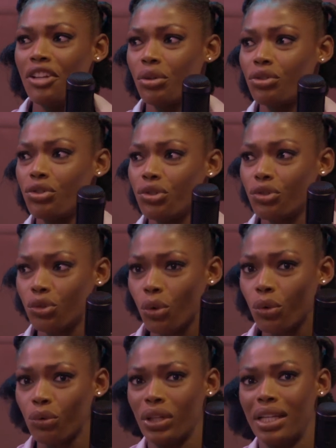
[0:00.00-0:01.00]
your
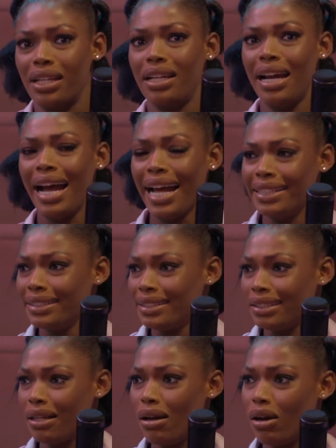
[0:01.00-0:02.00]
story.
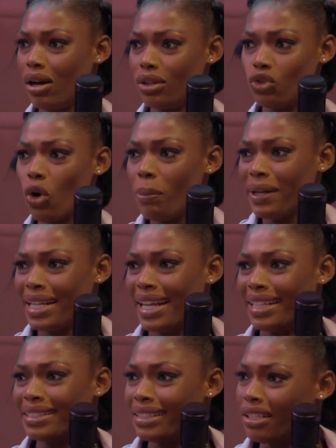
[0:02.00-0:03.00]
And nobody
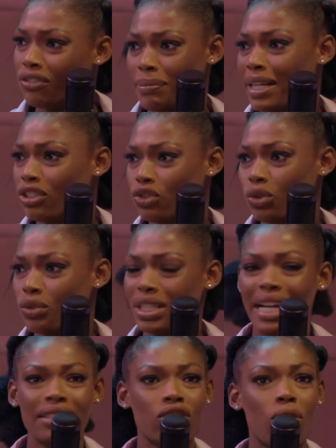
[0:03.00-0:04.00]
has lived my story. You
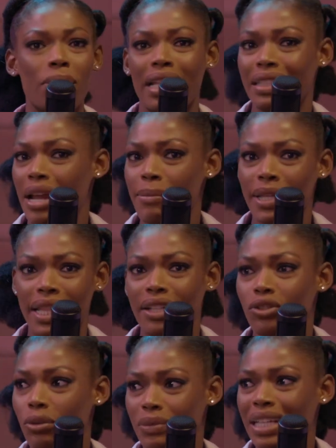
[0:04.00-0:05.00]
can't tell me that I made
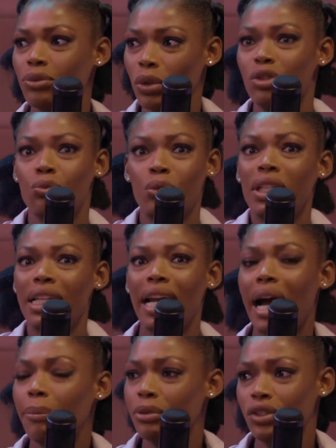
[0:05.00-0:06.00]
that up. That's what really
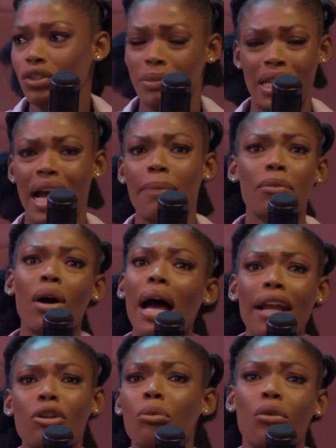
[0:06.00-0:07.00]
happened to me.
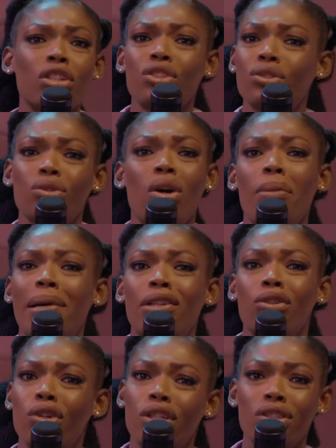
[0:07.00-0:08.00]
I don't want you to come
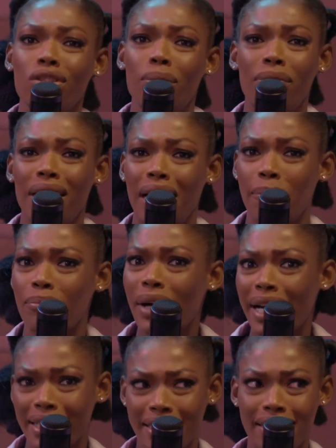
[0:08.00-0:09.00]
and learn something and
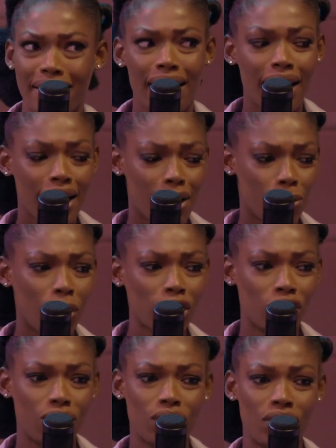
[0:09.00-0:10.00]
practice
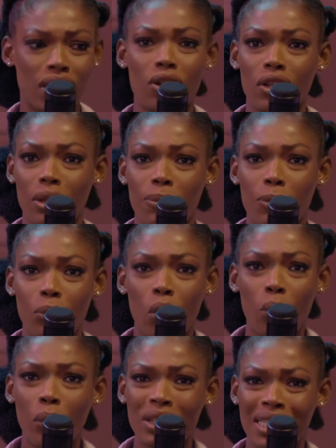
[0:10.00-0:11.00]
what you've seen other people
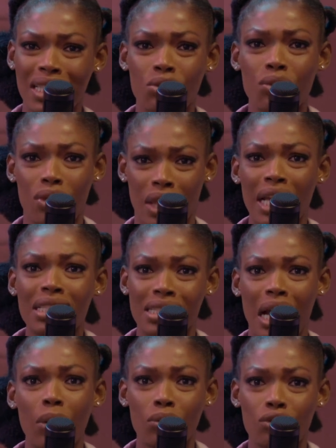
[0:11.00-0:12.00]
or what you think
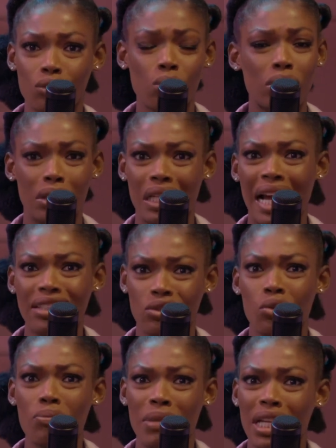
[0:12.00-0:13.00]
sounds cool or it has
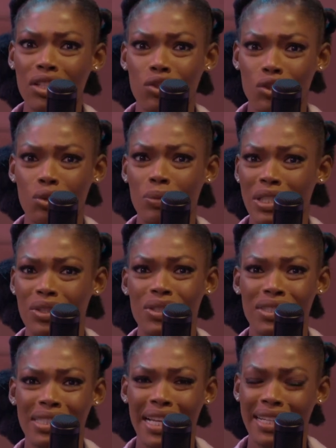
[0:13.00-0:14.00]
no meaning to you when you
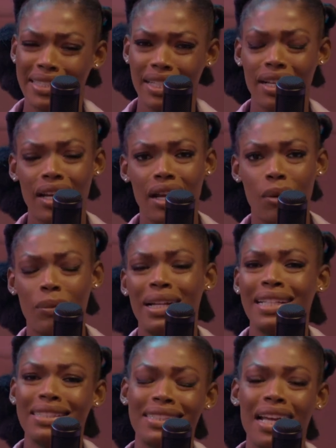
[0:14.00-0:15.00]
say it. Right. When
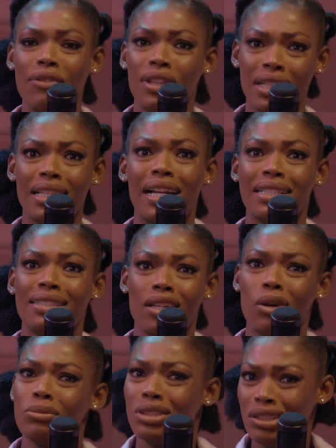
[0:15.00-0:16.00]
I say everything that I say
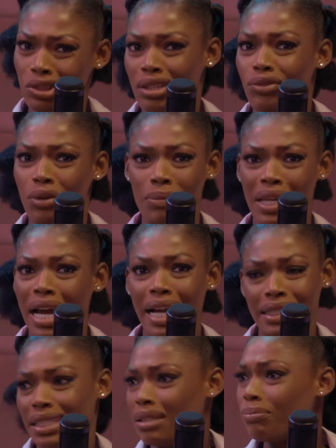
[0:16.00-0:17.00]
comes straight from the
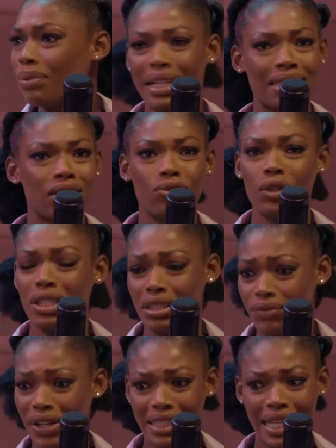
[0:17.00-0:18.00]
heart. I didn't practice for this.
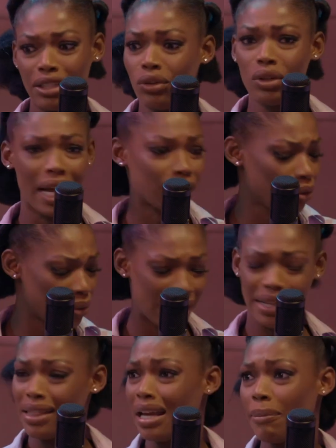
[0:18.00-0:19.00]
In fact, I don't know
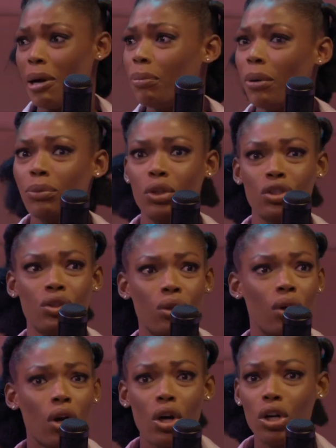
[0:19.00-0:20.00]
anything about pop
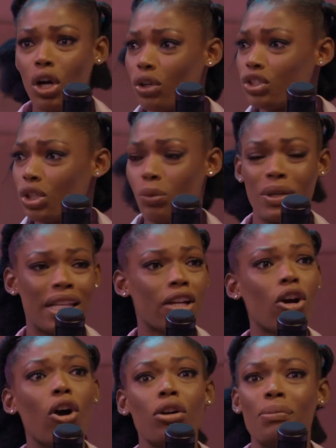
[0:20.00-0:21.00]
culture when they
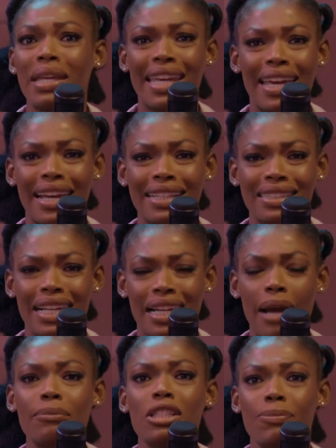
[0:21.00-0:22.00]
called me here. It's like
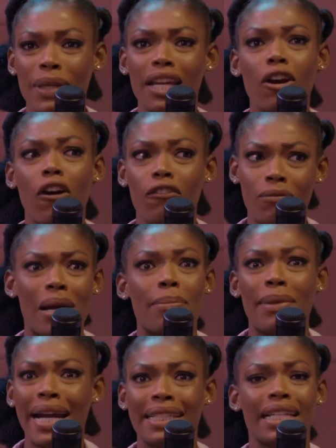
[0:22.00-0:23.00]
I'm speaking off my
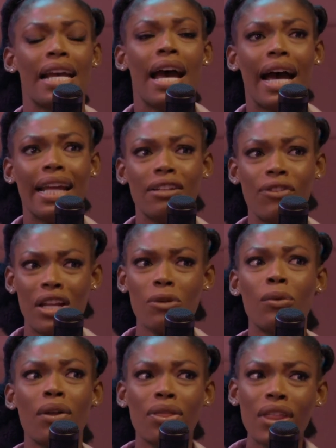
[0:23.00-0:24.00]
mind. And if
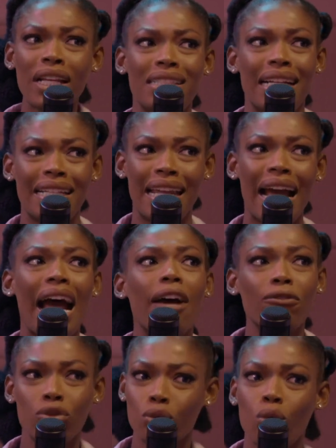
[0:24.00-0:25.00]
anyone thinks that they
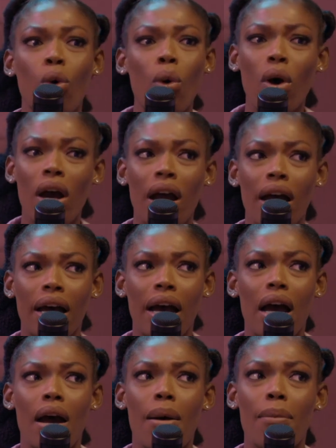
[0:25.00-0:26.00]
have to go,
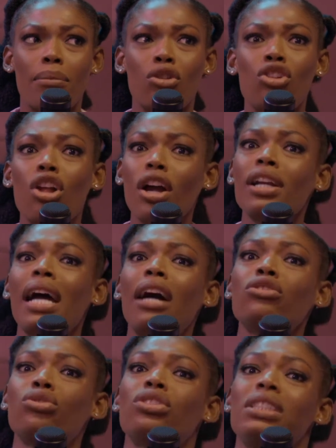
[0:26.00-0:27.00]
learn
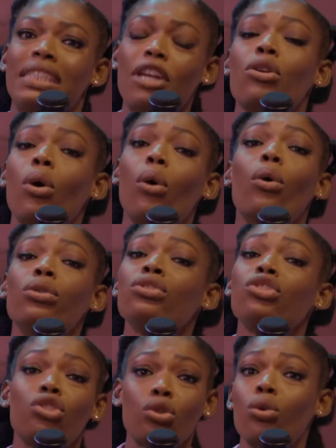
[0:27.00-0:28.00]
how to say your own
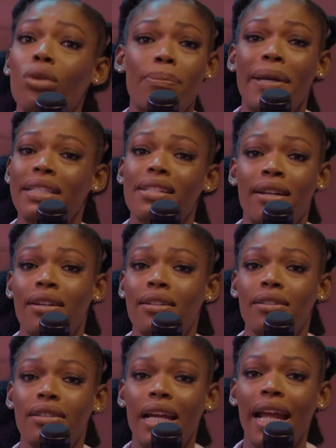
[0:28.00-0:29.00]
story better.
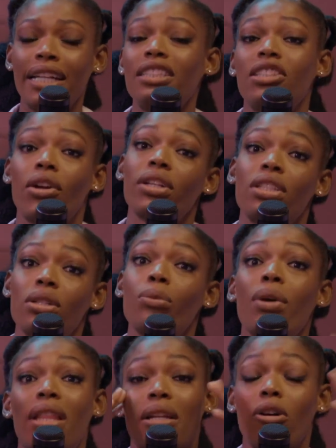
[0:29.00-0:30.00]
And share it in a
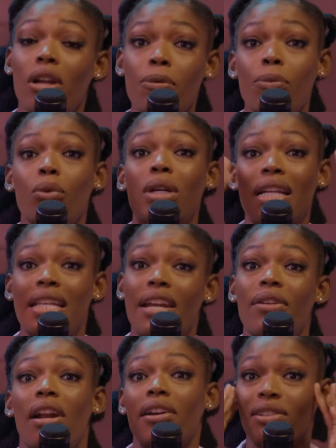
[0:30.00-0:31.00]
way that other people can
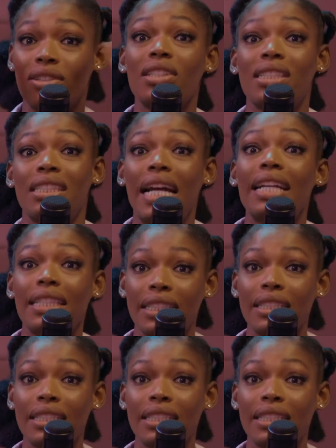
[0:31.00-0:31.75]
hear it and understand